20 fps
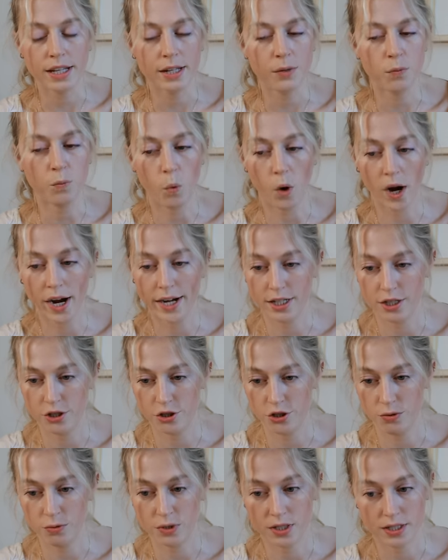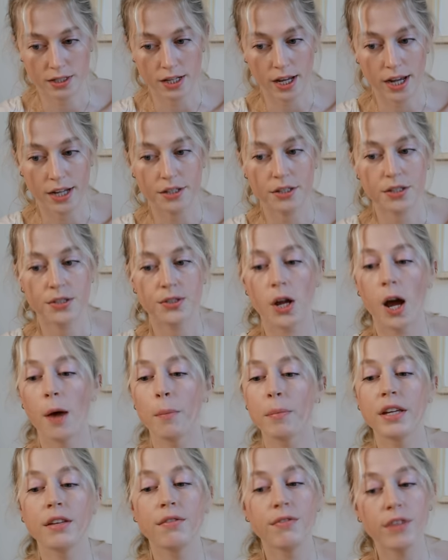and why did you decide to
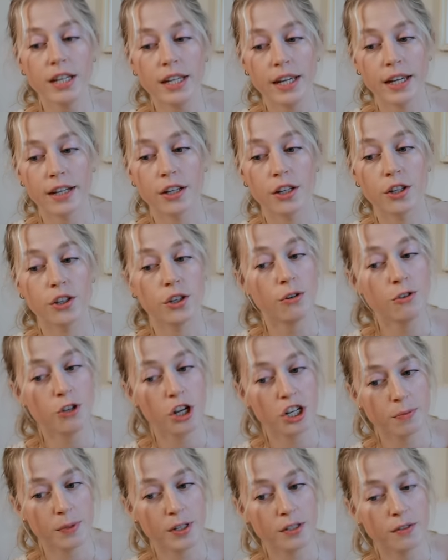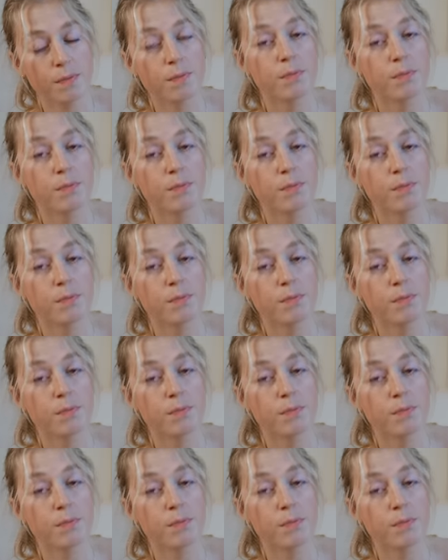stop being vegan? No judgment,